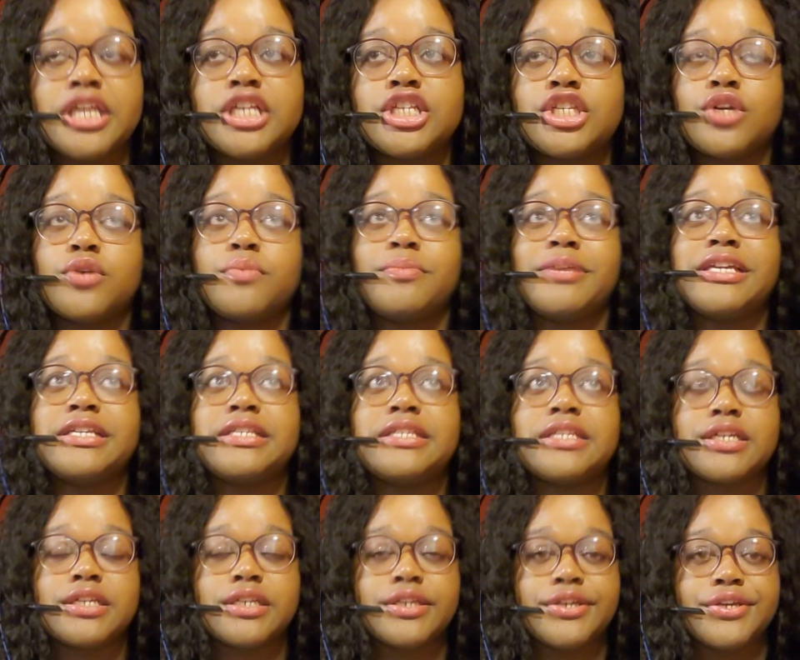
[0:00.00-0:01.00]
So
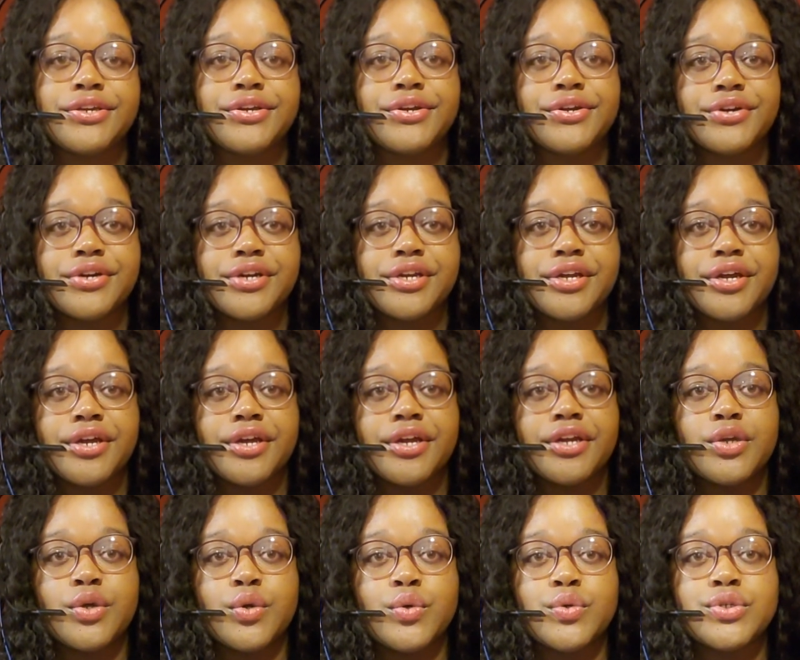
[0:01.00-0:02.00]
basically,
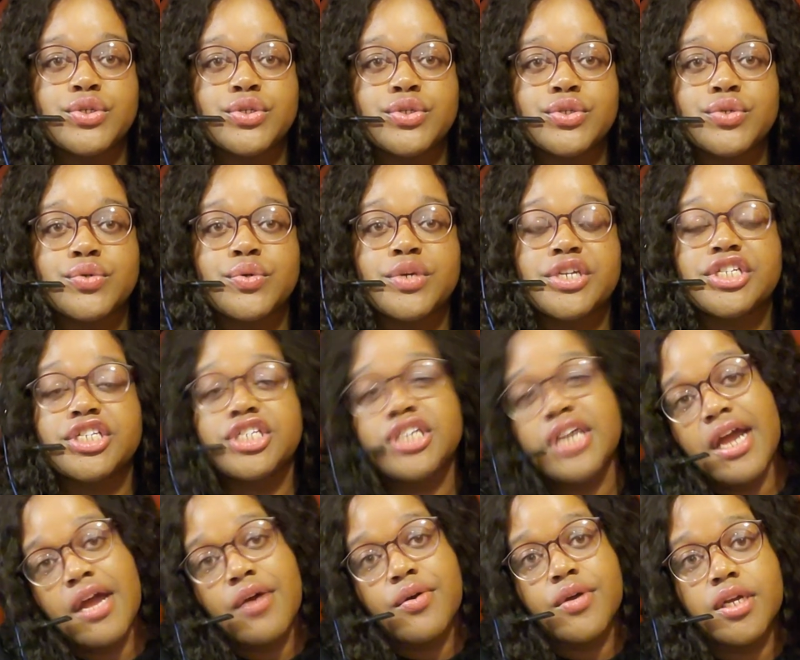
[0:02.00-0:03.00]
Kerrion goes into his
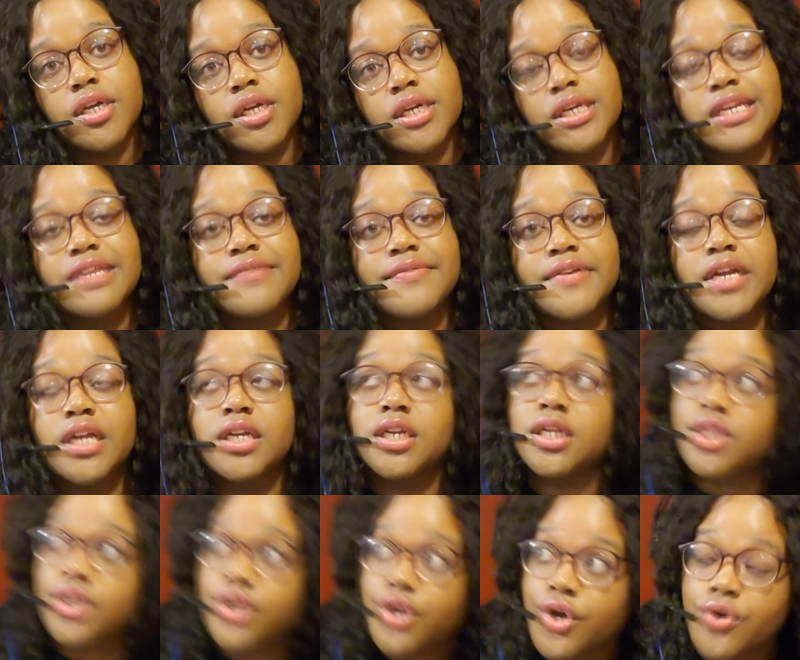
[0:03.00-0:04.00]
childhood living
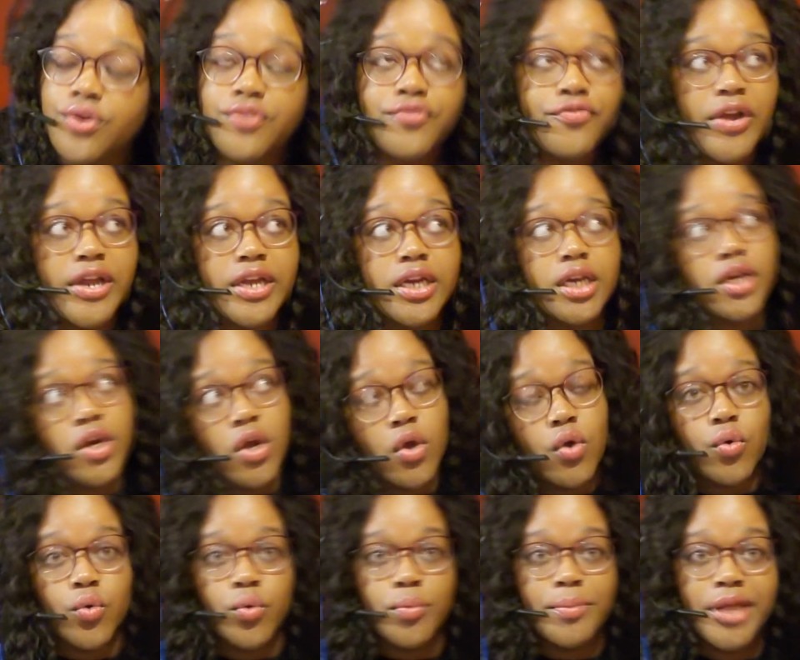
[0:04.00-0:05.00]
under the Kirk Franklin
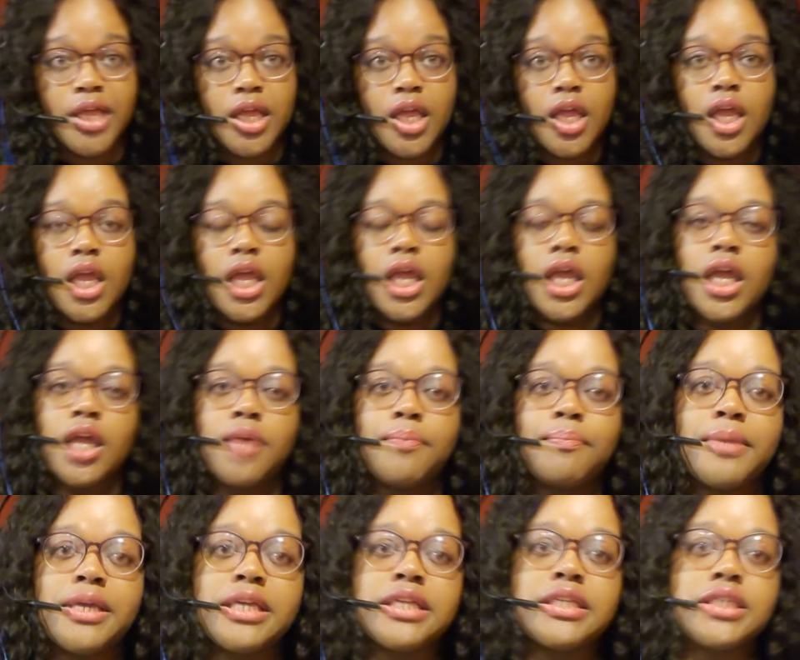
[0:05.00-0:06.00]
home.
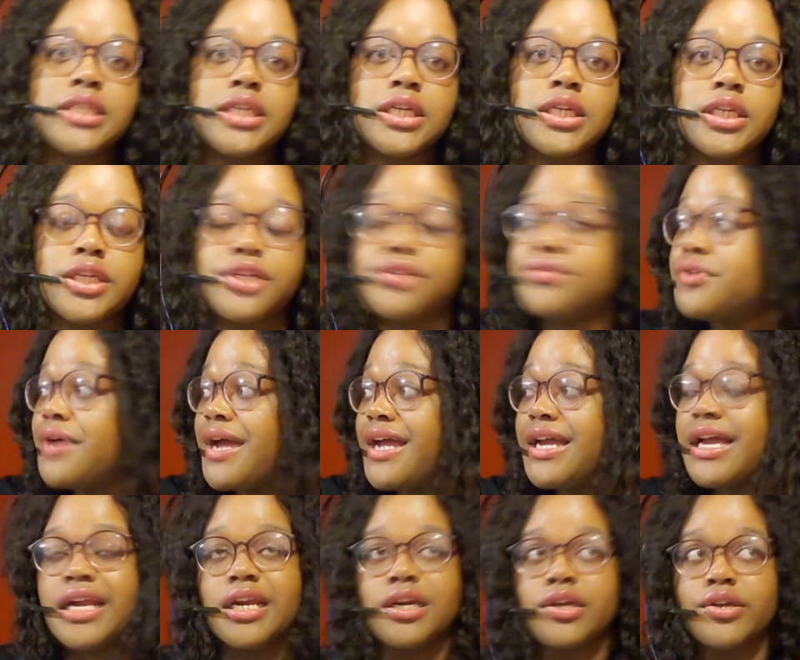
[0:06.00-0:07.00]
And basically, you know, I
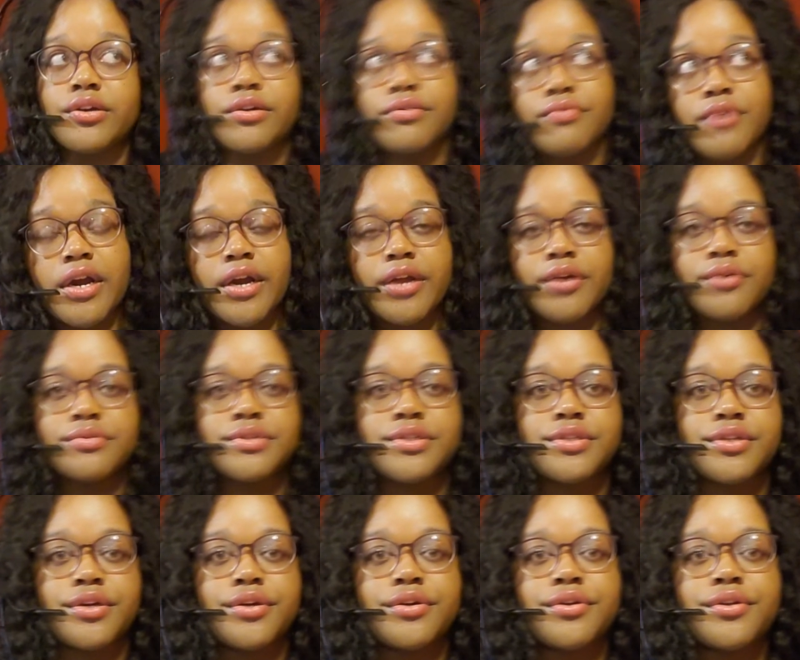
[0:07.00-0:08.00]
gotta look around,
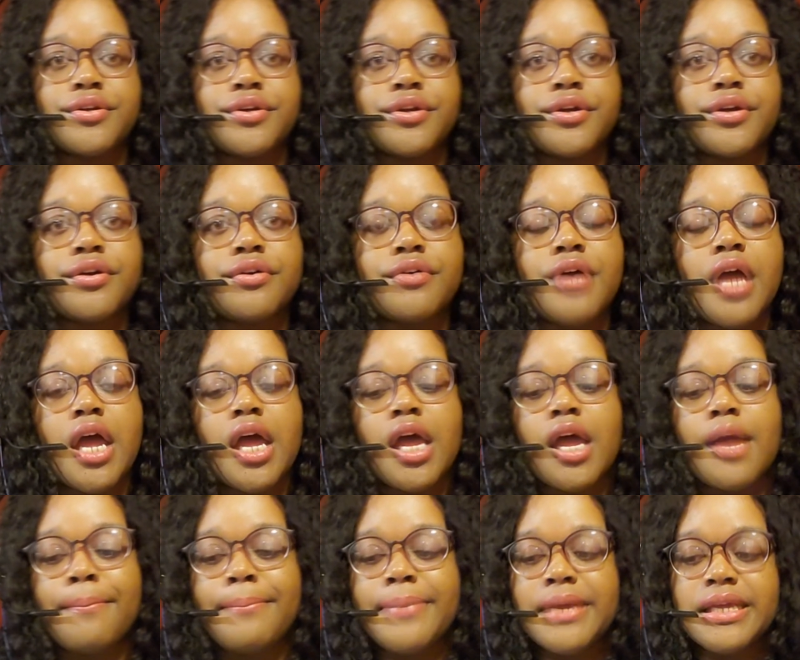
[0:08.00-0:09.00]
so, you know.
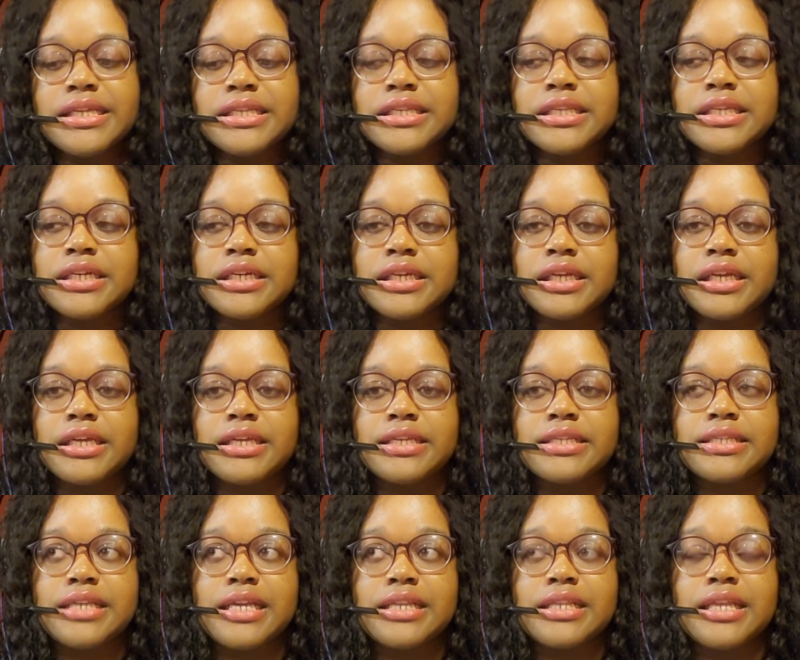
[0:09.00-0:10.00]
Basically, he
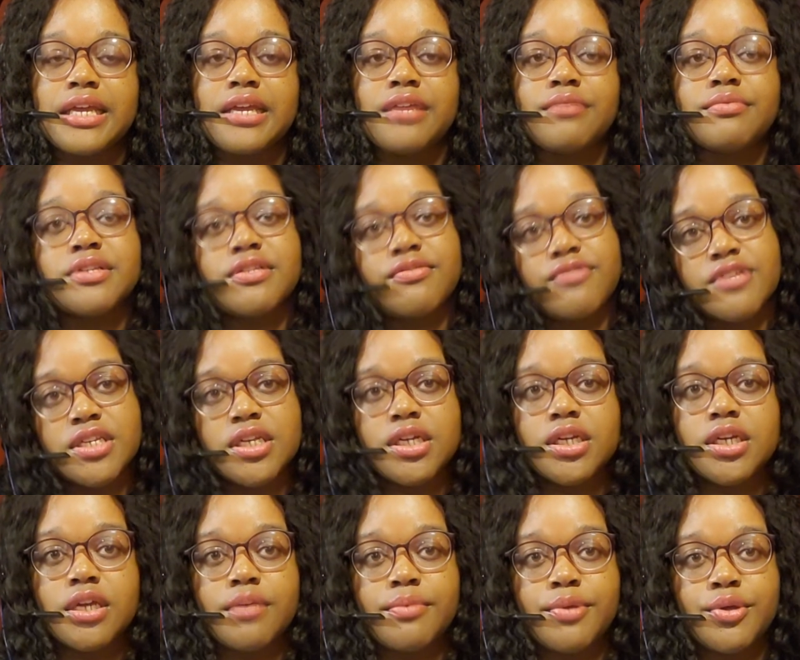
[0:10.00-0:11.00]
said that he was
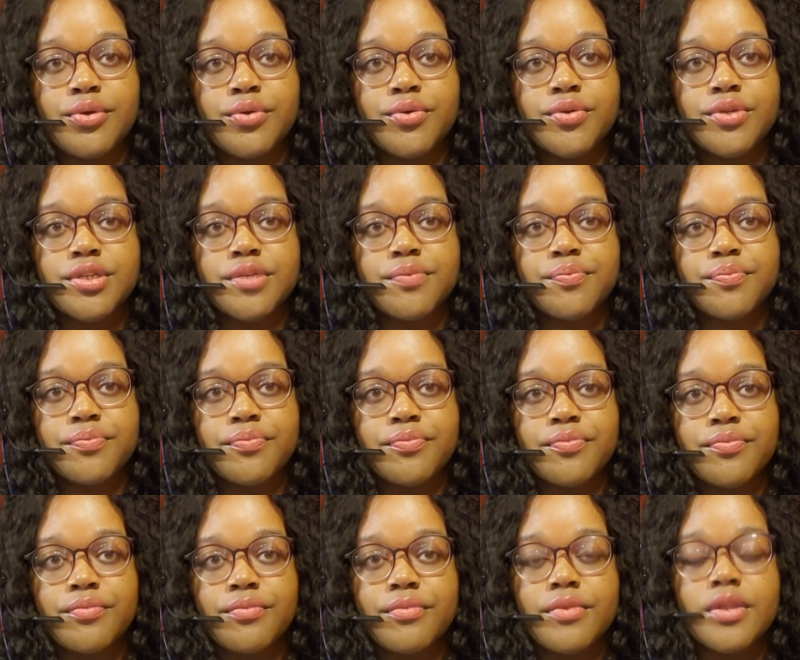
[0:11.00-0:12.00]
physically abused,
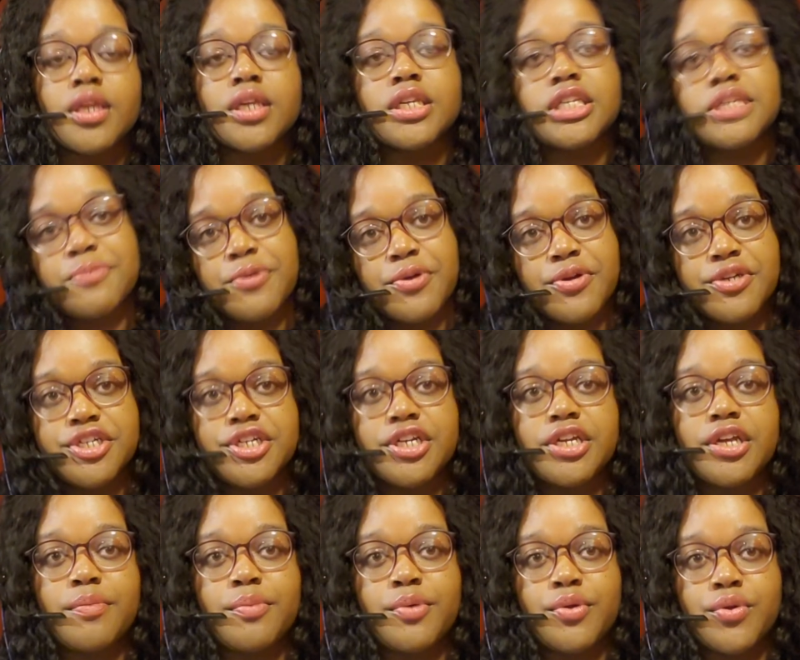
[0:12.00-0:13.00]

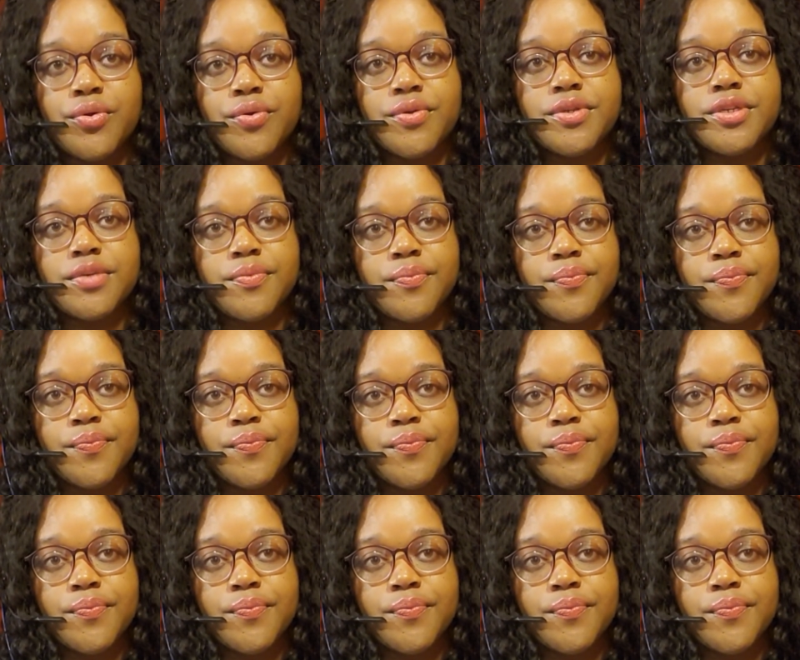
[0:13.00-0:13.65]
spiritually abused,